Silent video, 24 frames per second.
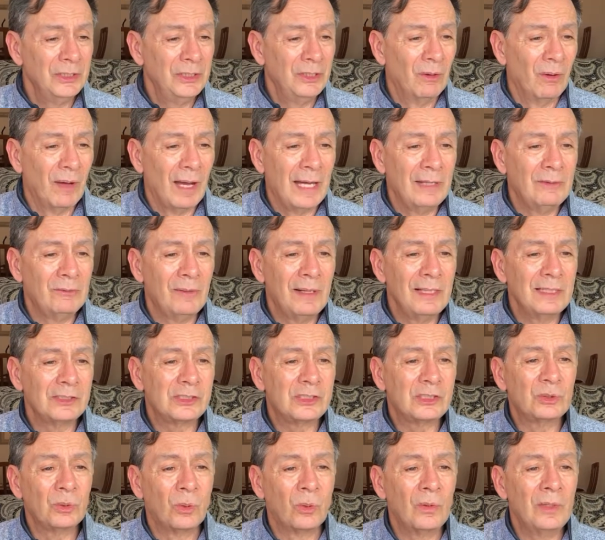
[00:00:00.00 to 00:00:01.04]
You know, I read a
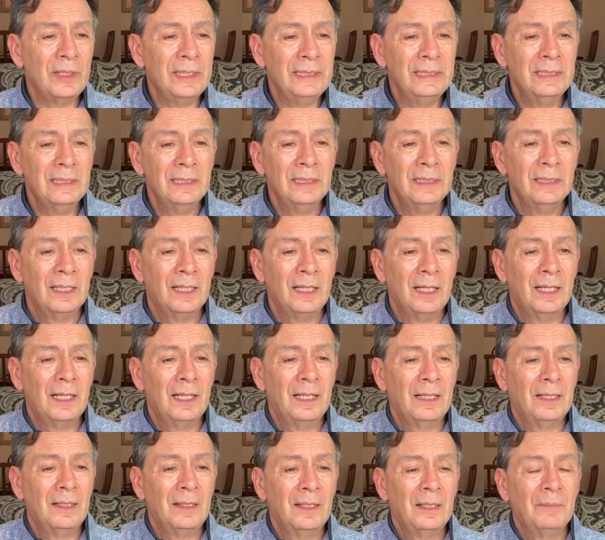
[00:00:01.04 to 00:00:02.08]
story
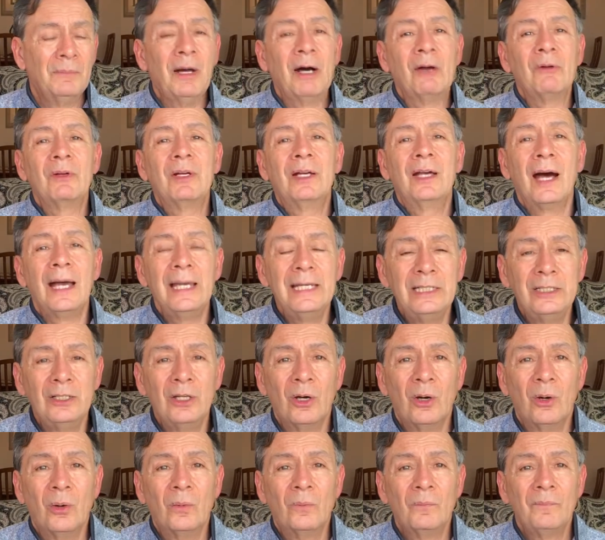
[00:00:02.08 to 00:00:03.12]
about
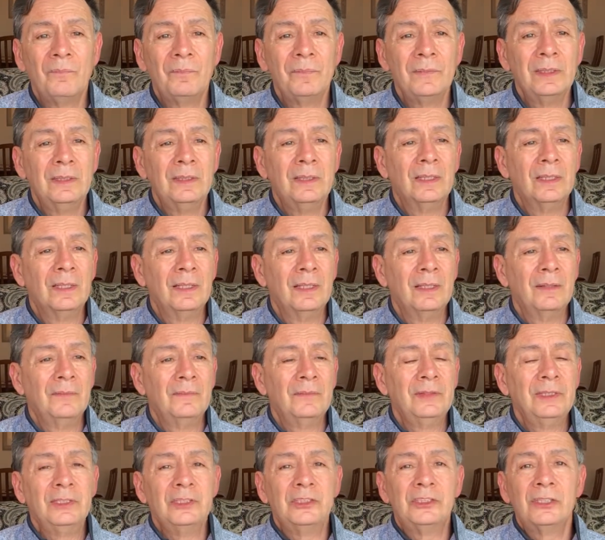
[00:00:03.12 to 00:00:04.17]
Geico,
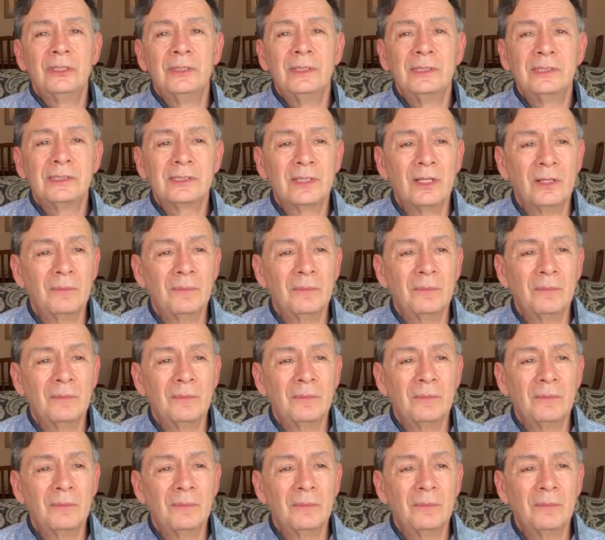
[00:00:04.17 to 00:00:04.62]
the insurance